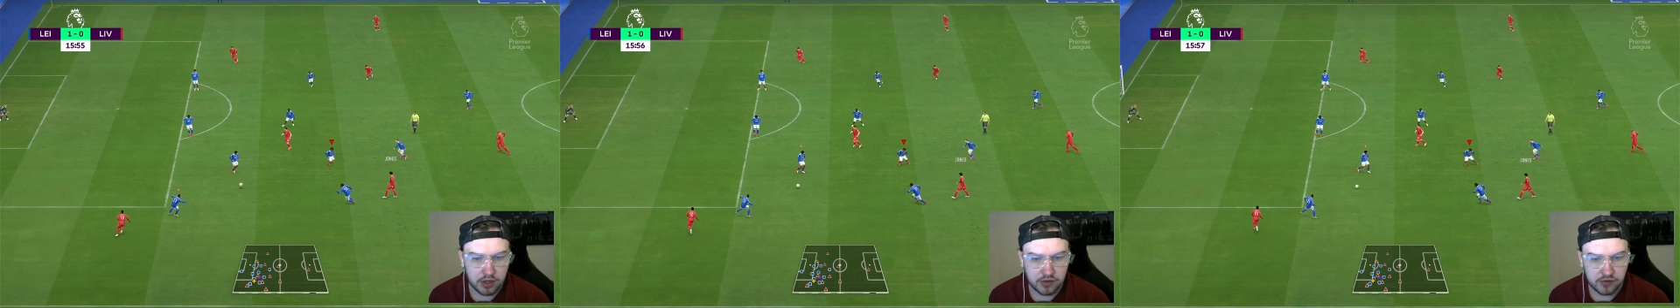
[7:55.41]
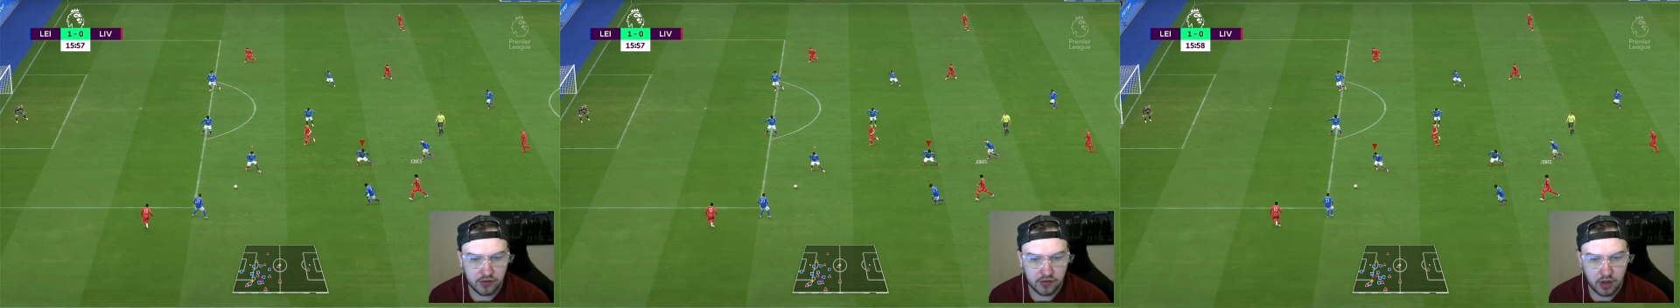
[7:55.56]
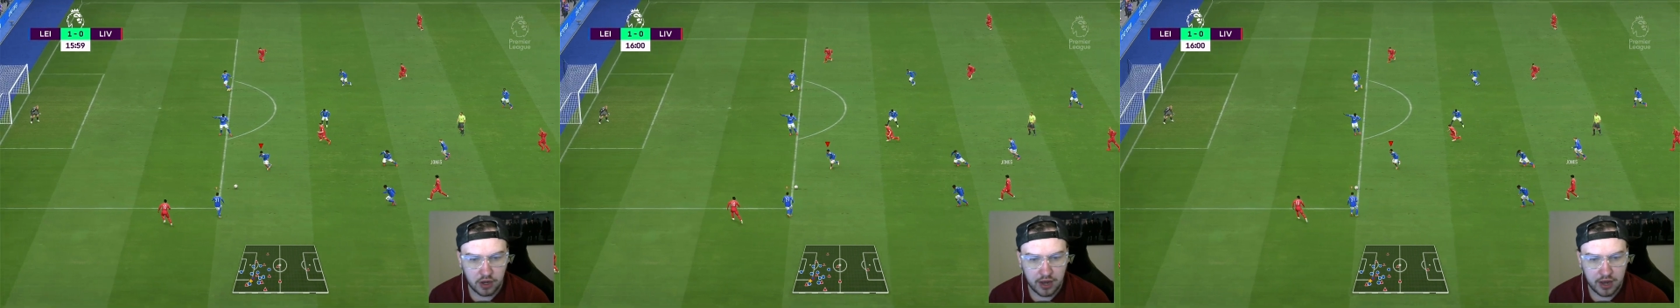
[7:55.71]

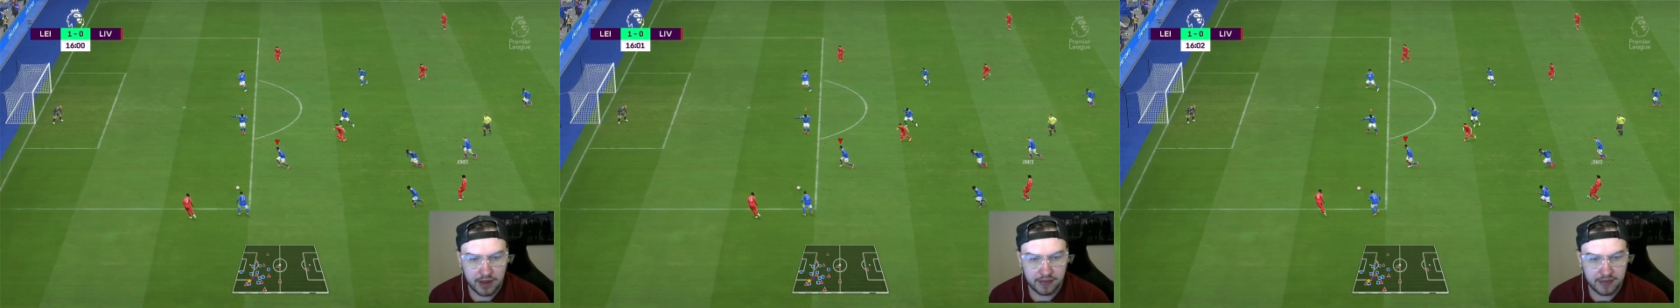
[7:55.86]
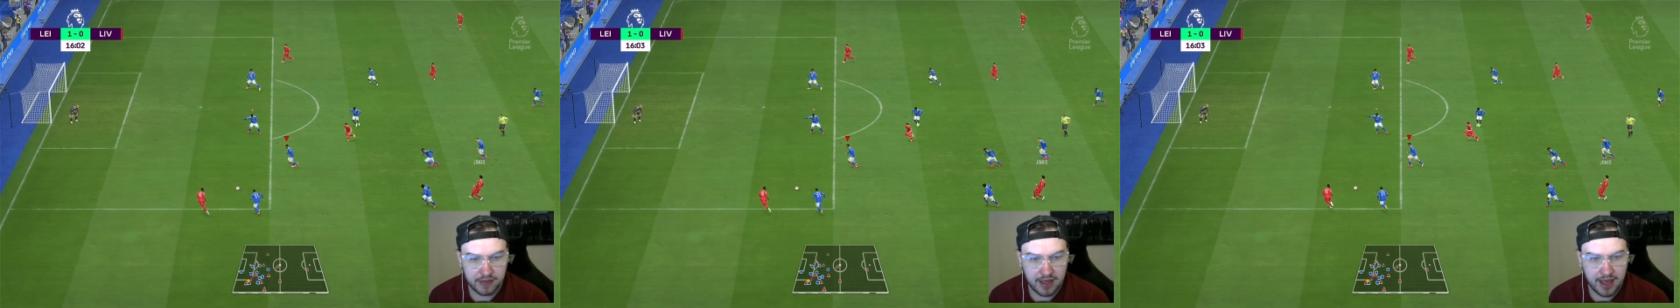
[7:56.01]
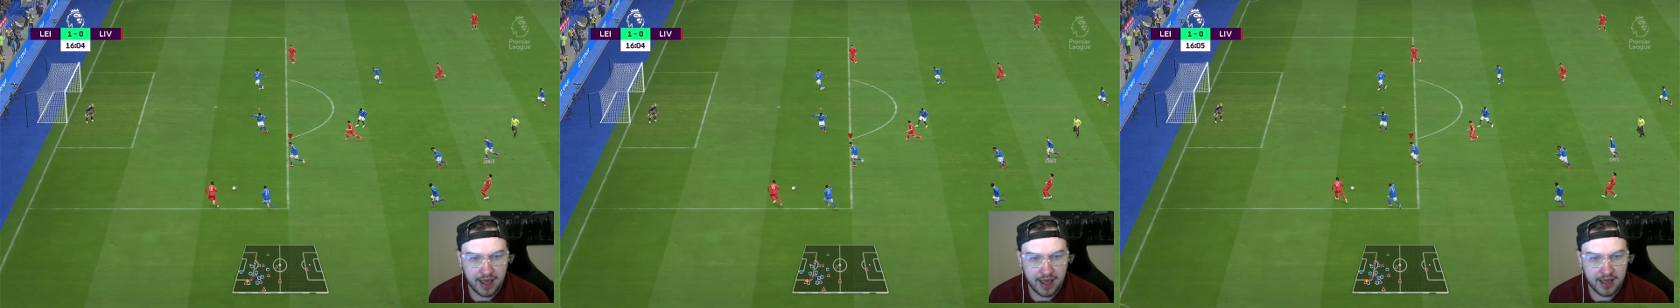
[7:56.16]
It's not like
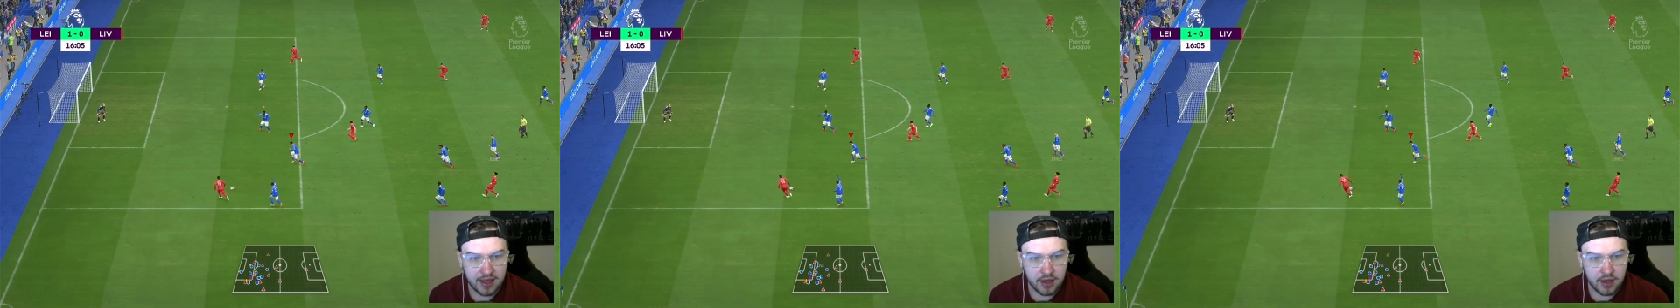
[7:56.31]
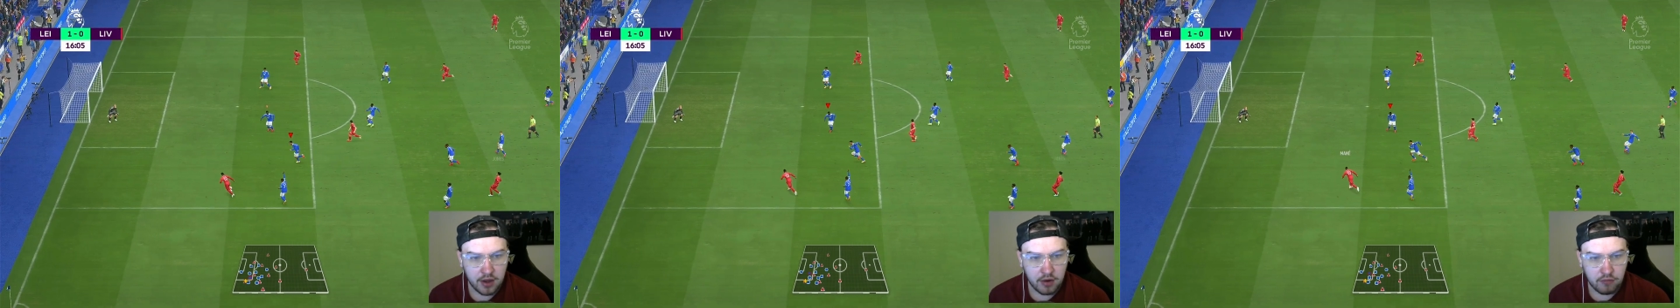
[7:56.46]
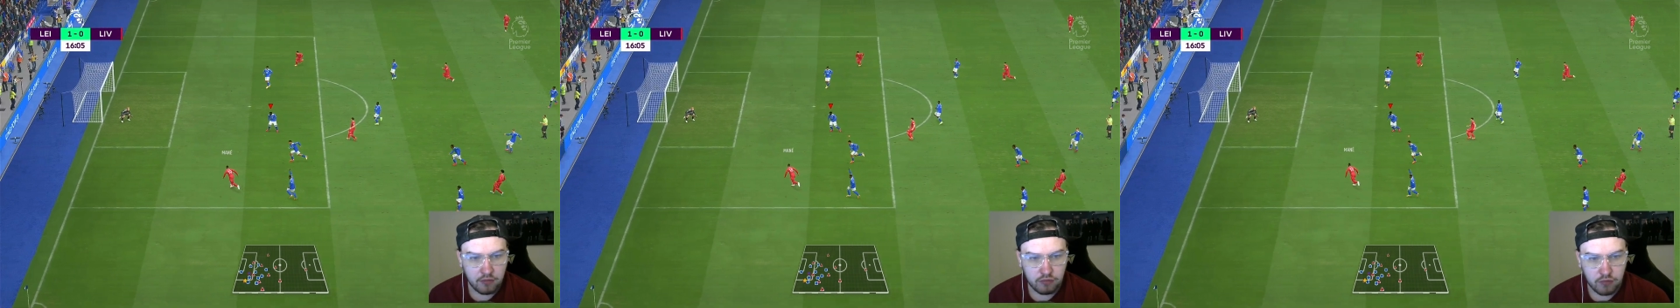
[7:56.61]
they're
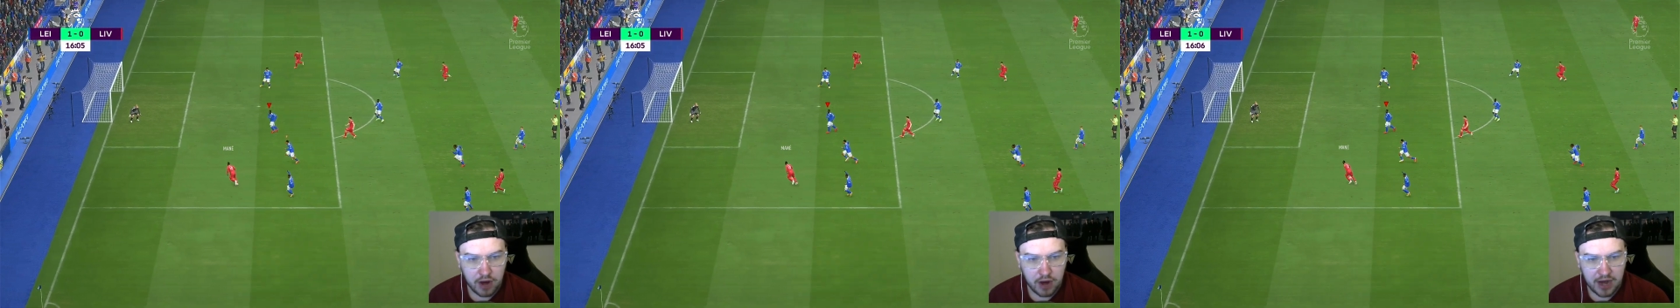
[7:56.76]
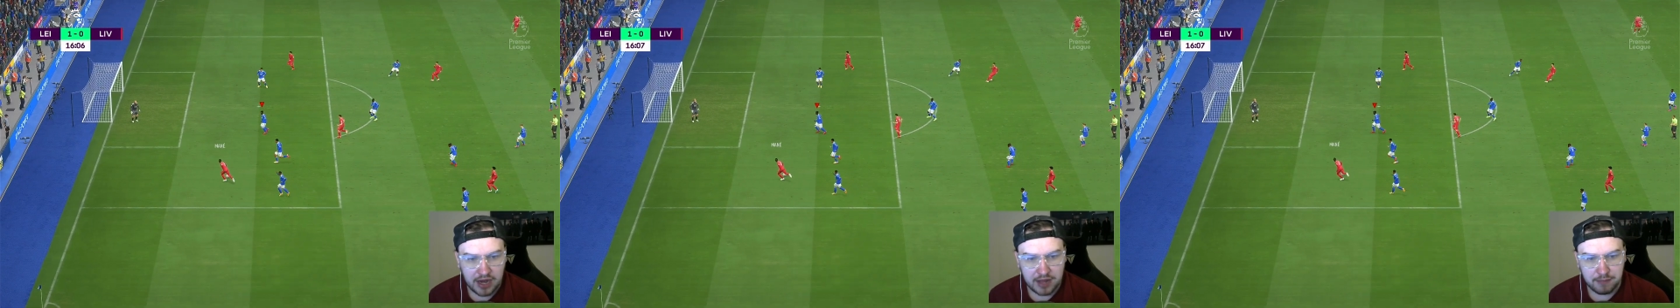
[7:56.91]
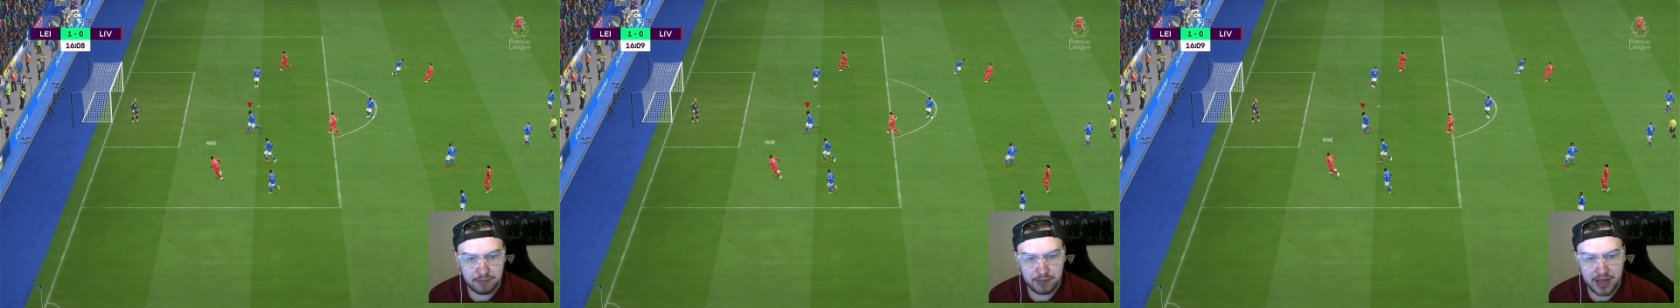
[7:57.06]

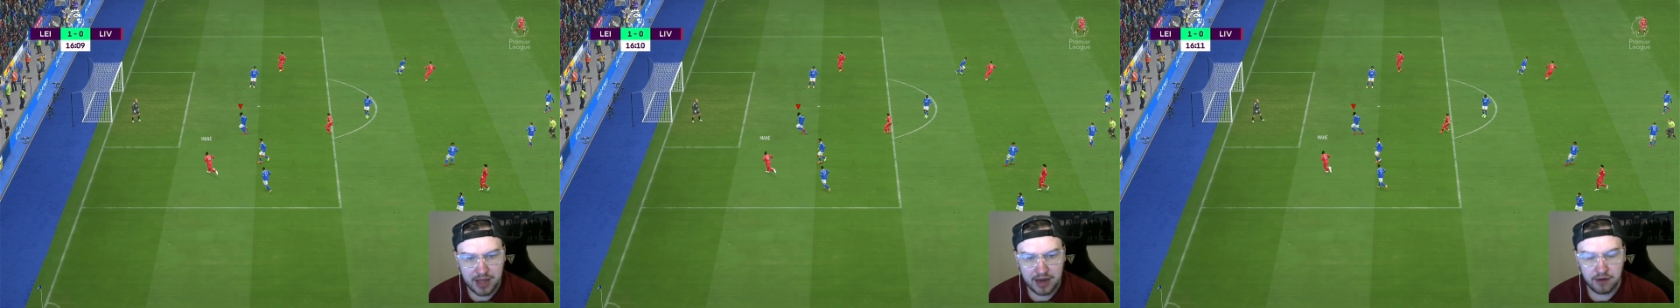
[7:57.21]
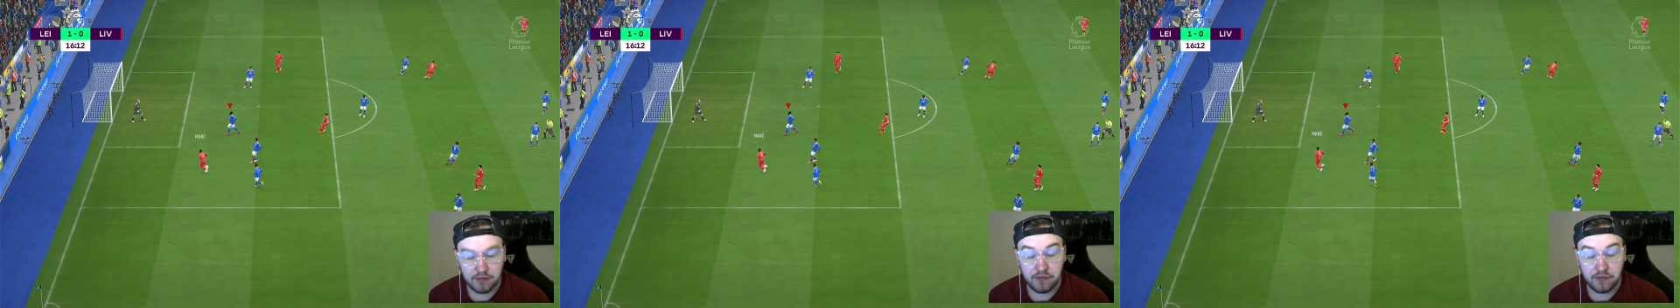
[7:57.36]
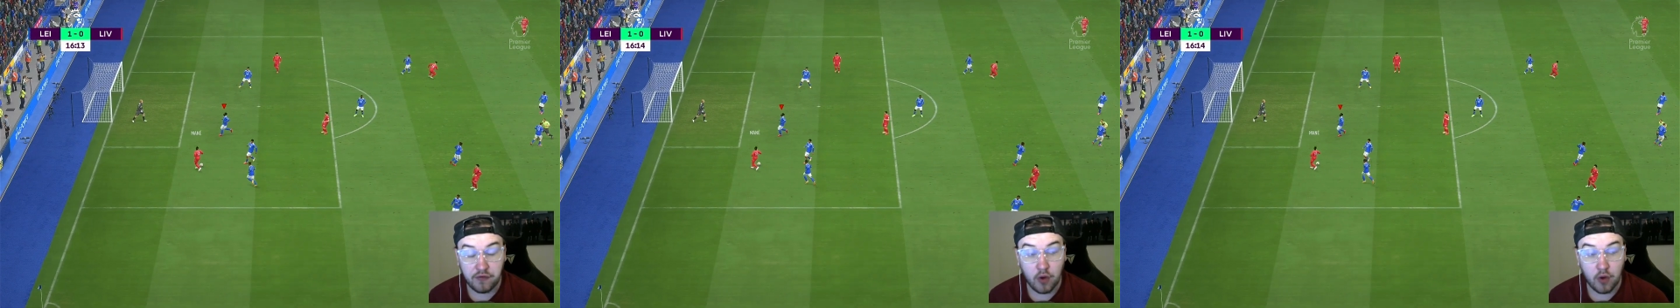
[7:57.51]
really bad
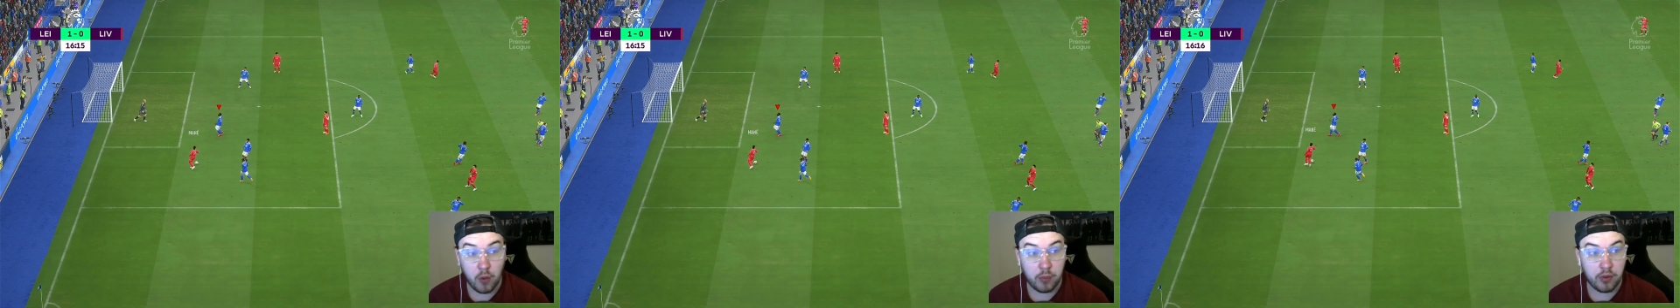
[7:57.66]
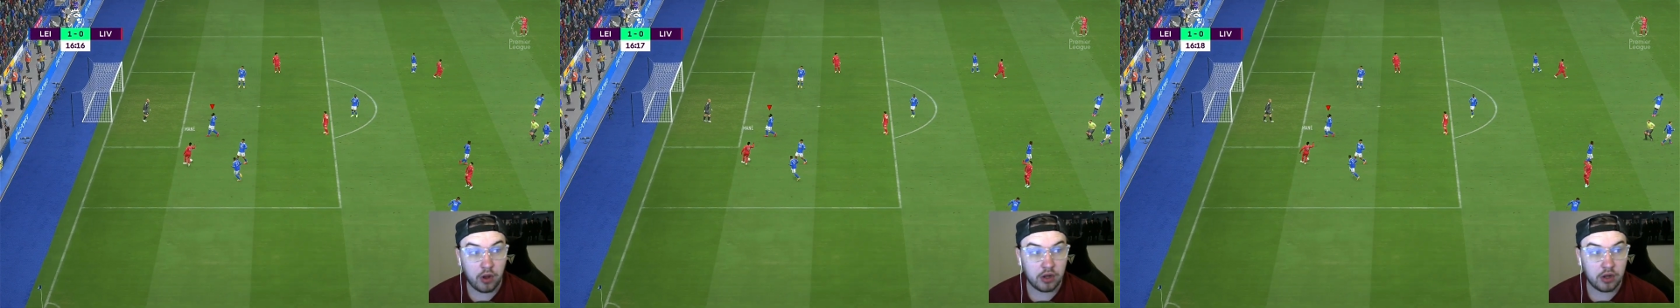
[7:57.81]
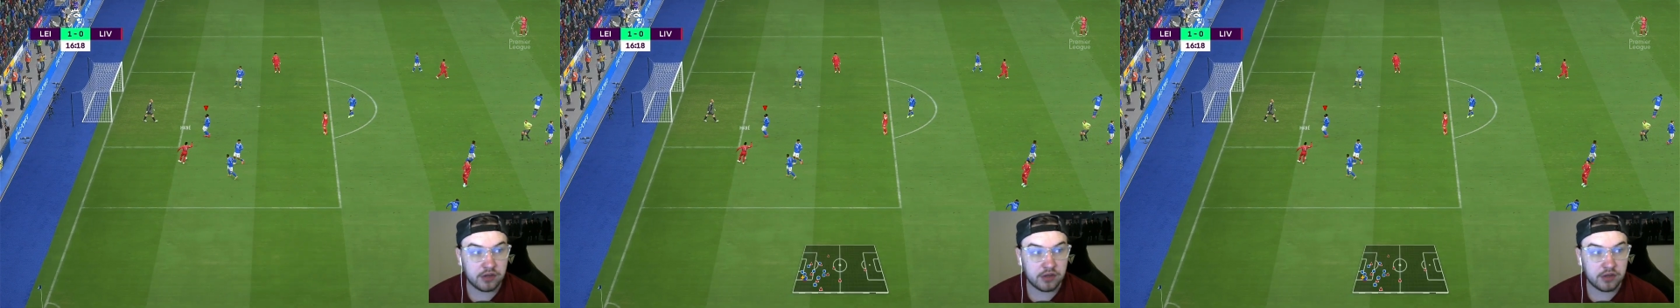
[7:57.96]
at football as